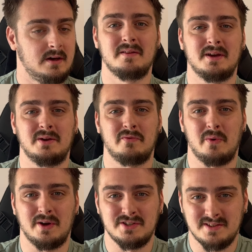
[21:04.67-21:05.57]
Thank you for
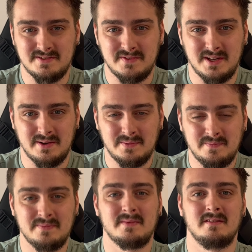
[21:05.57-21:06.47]
watching this video.
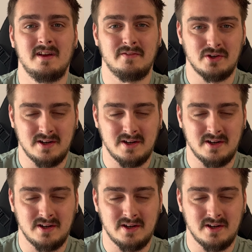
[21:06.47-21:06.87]
Have a good